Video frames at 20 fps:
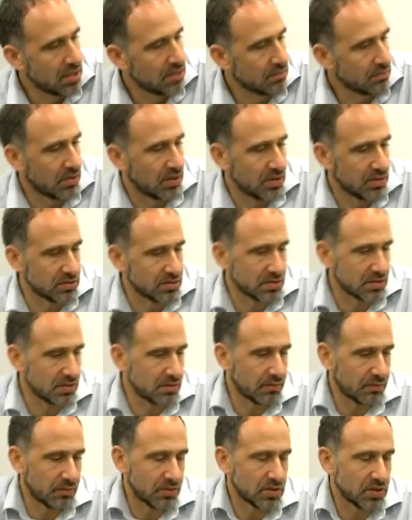Whereas
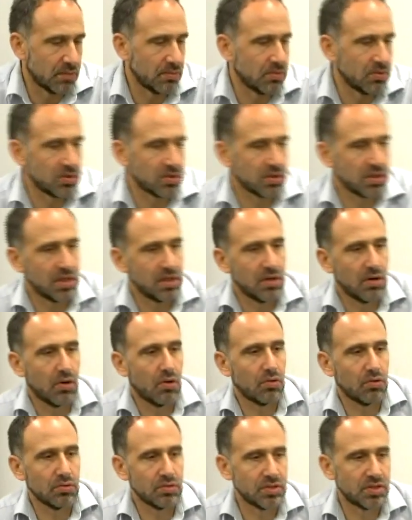for someone who's looking to
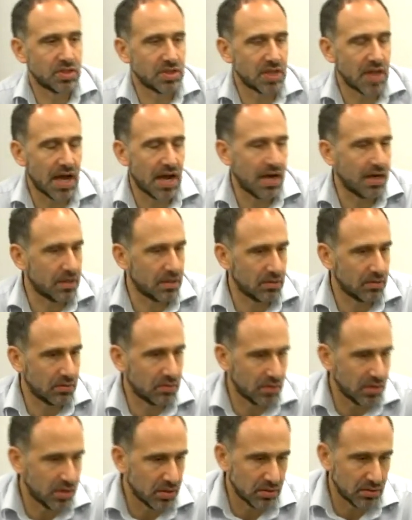hold stock,
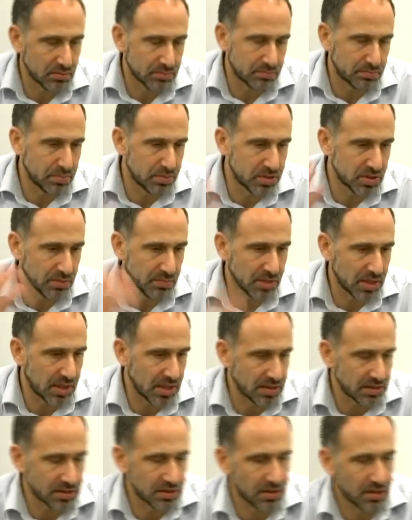or, someone
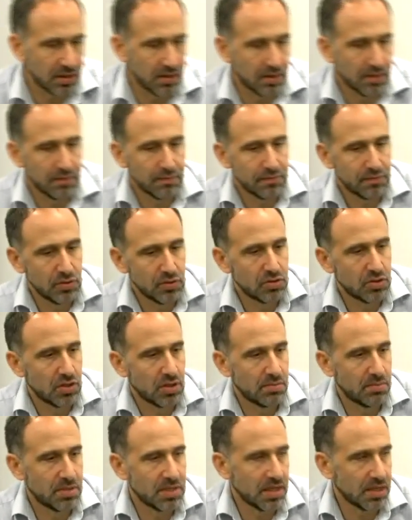gets a future
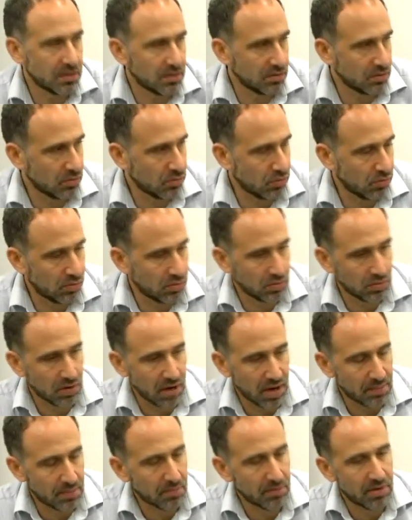to protect their corn
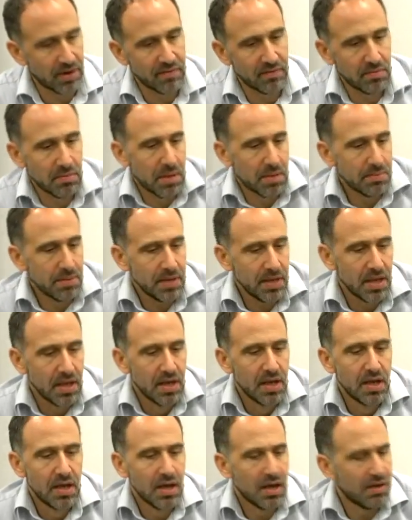crop or whatever it might be,
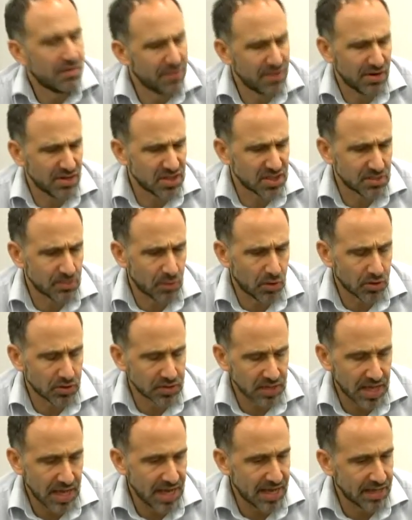a very small
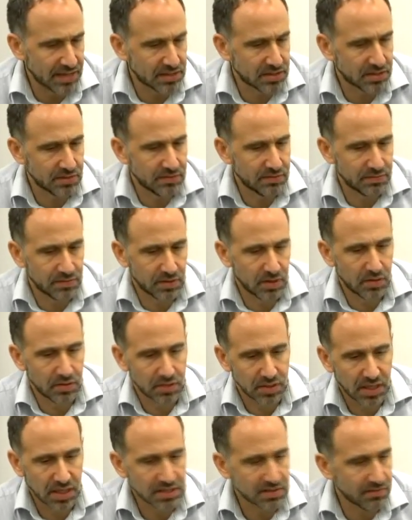tax of,
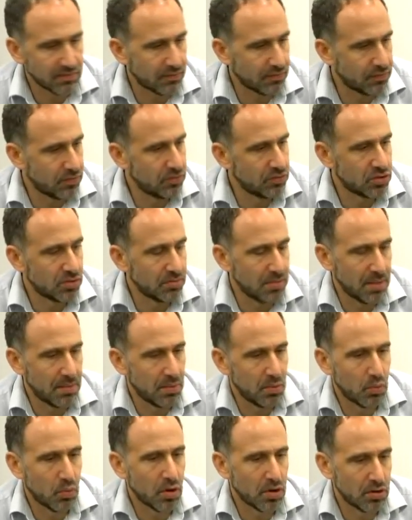in case of a future, maybe
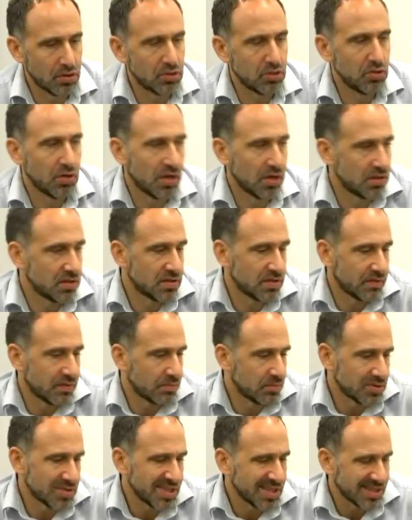1 or
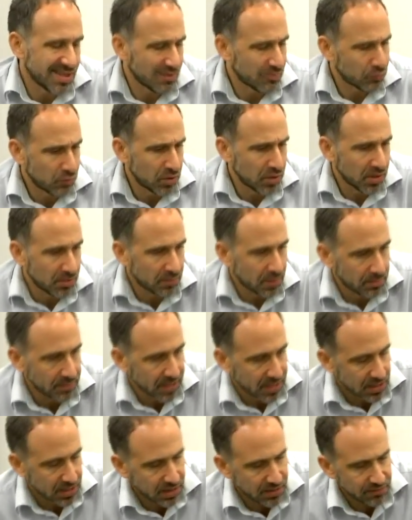0.02%, that really won't
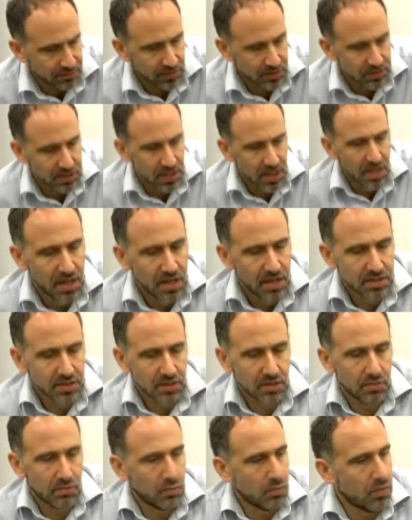make a difference.
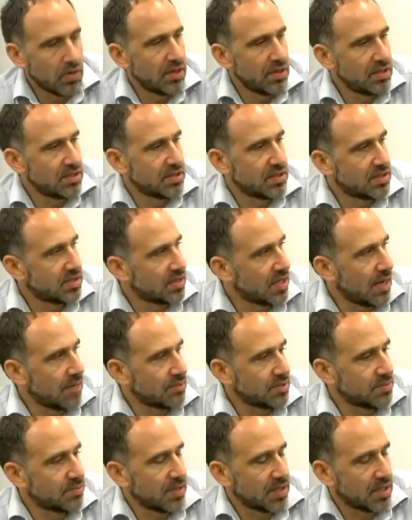So one is it
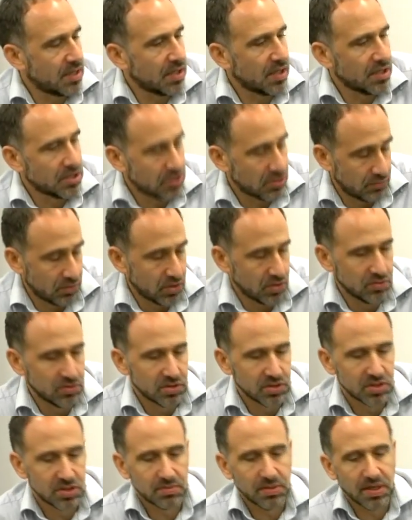stops speculation, or
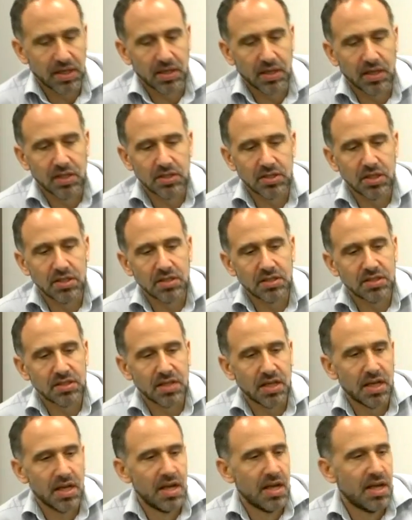reduces speculation, I should
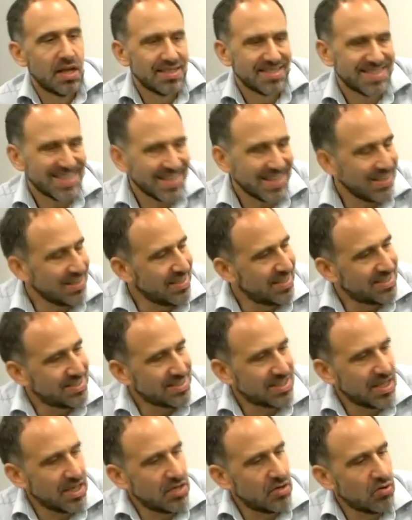say. Secondly, you
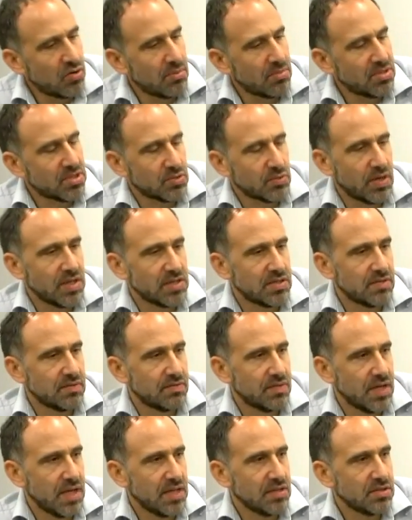just get enormous waste in the
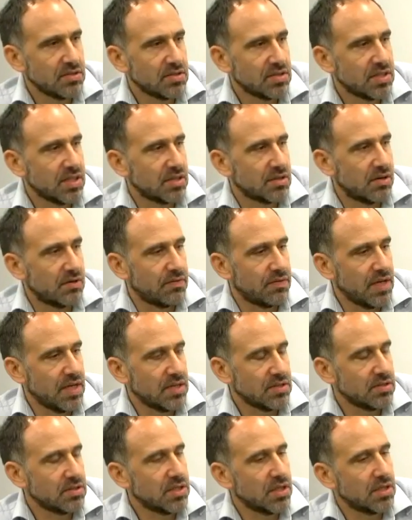financial sector. Our
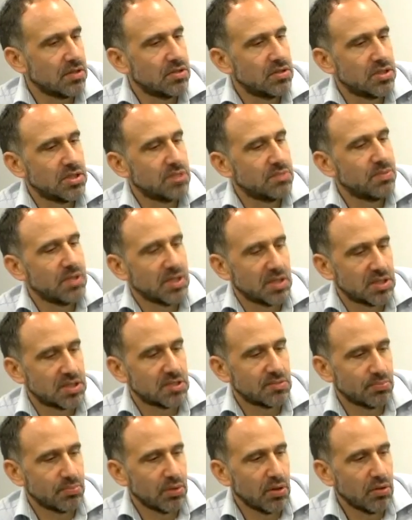financial sector has just been
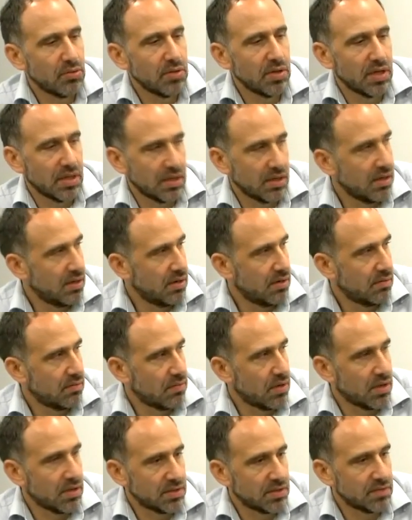exploding
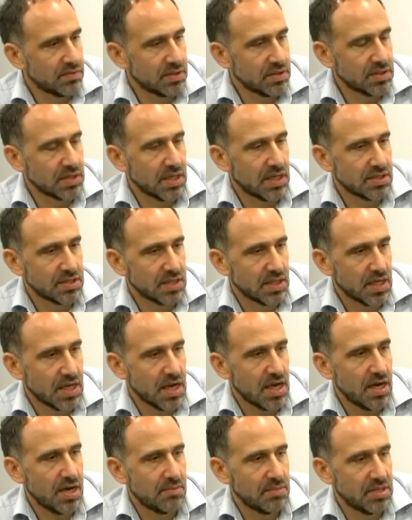relative to the size of the
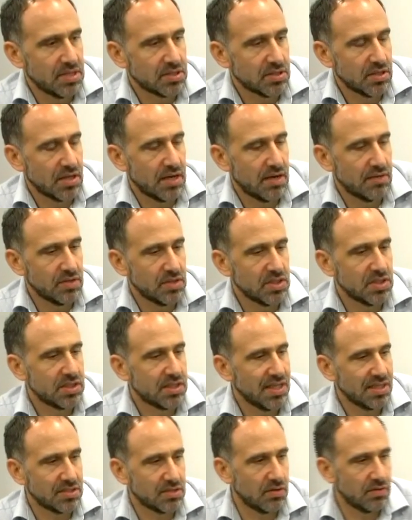economy, so that if you just
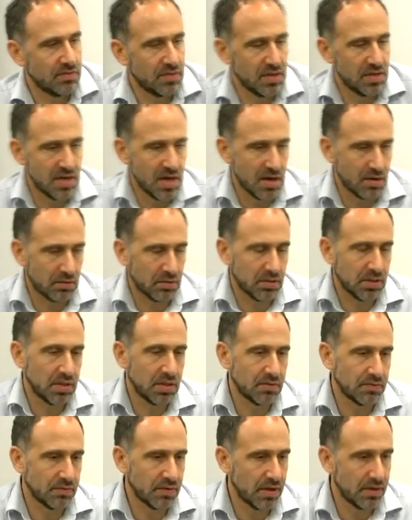take sort of the narrowly
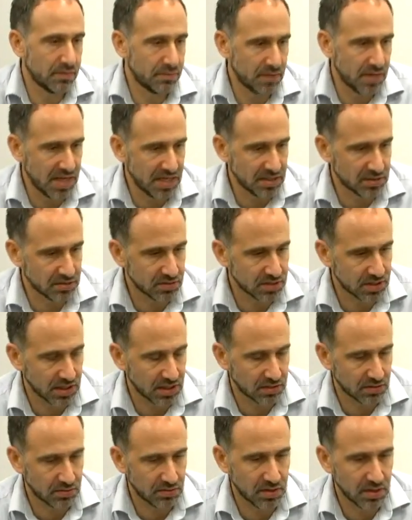defined financial
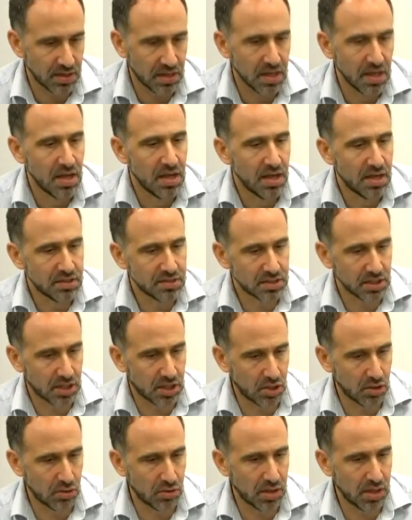sector, the
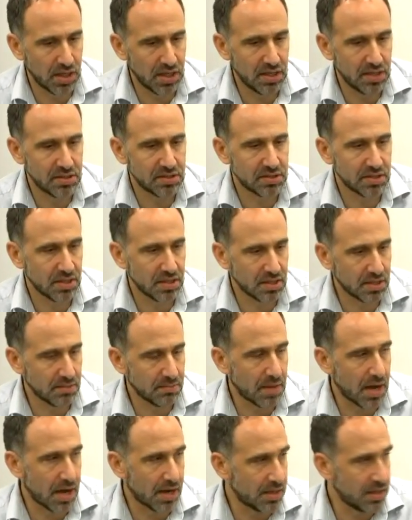securities, the
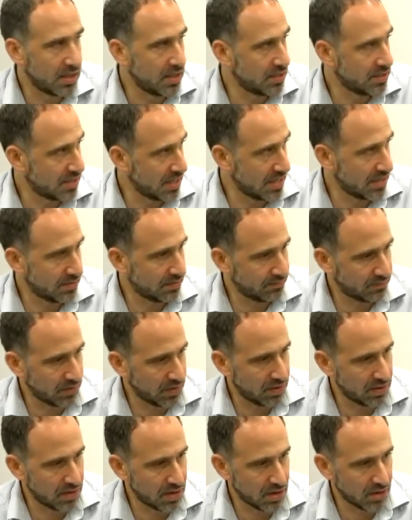commodities, that
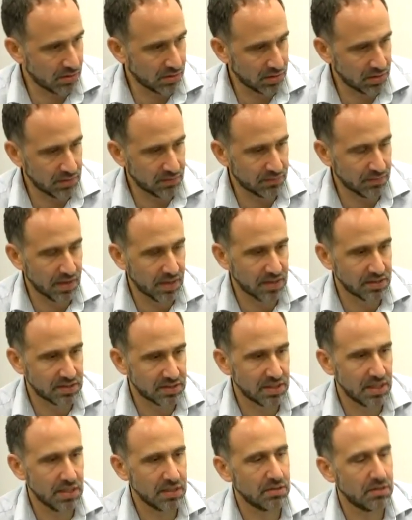very narrowly defined
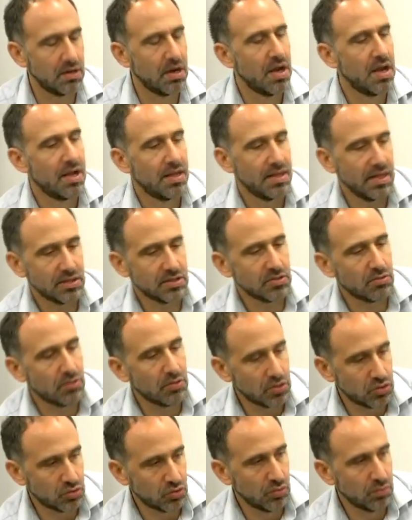sector, that's
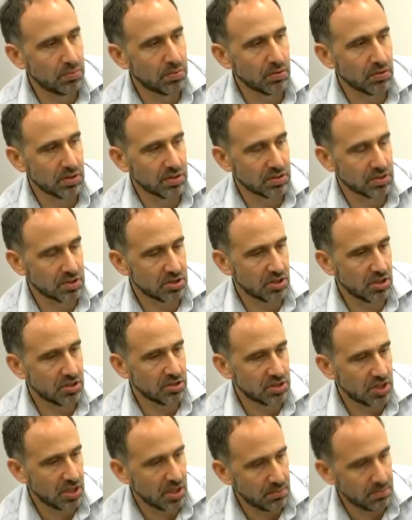quadrupled as a share of
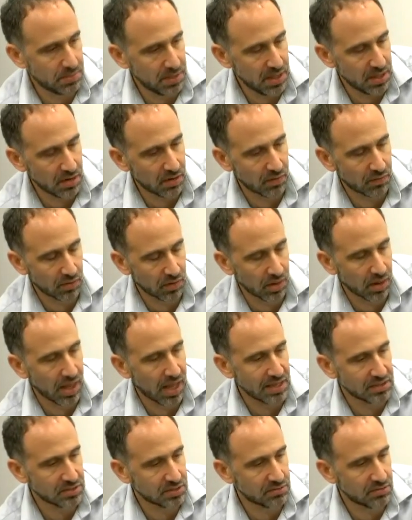GDP over the
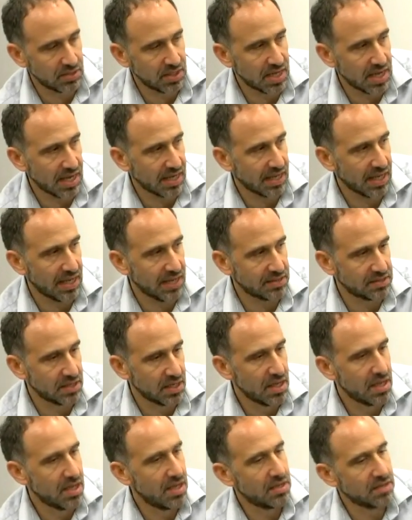last 3 decades.
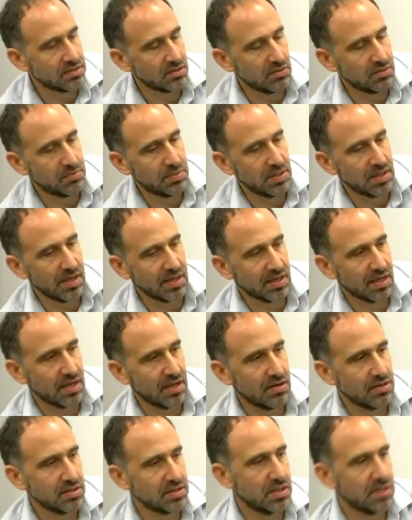So it'd be like, I
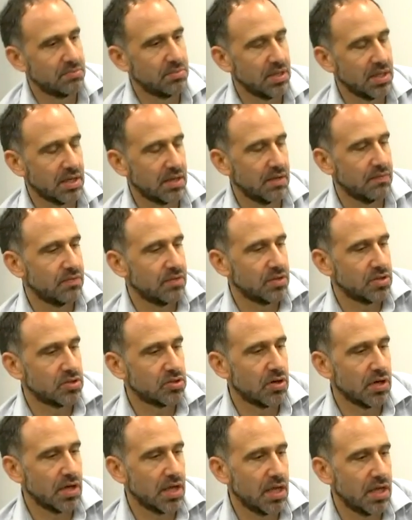always say, it'd be like if for the
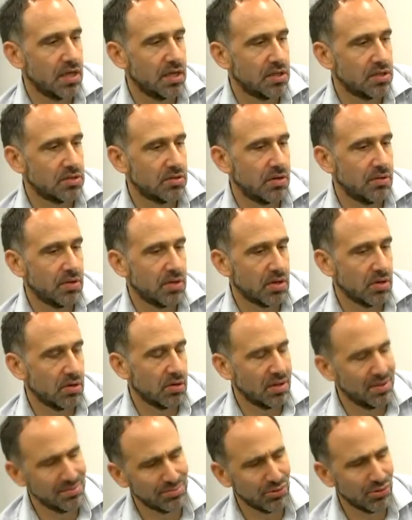trucking industry, we
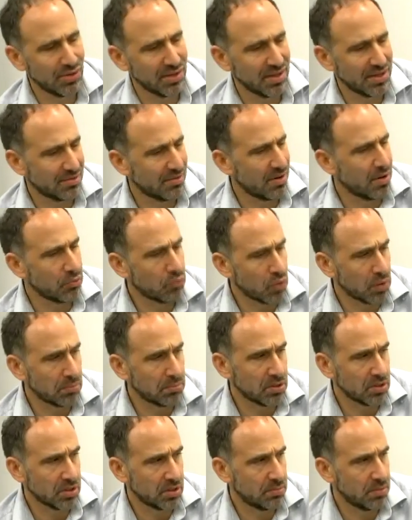currently employ like around 1
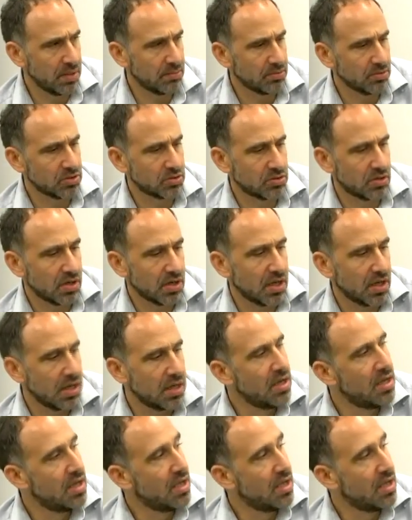million people in trucking.